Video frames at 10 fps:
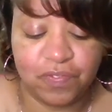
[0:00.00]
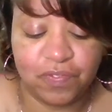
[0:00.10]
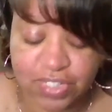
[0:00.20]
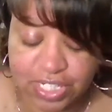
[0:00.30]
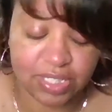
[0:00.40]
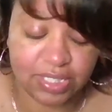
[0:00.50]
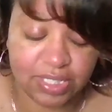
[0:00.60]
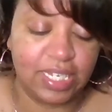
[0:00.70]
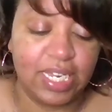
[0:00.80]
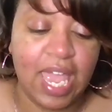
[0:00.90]
dearly,
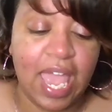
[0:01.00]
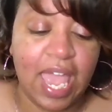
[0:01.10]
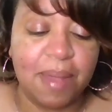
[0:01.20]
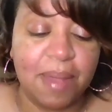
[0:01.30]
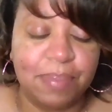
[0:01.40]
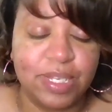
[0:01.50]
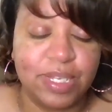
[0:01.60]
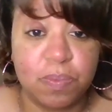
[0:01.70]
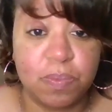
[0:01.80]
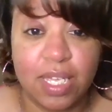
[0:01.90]
but just
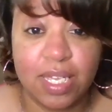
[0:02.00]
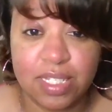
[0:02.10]
because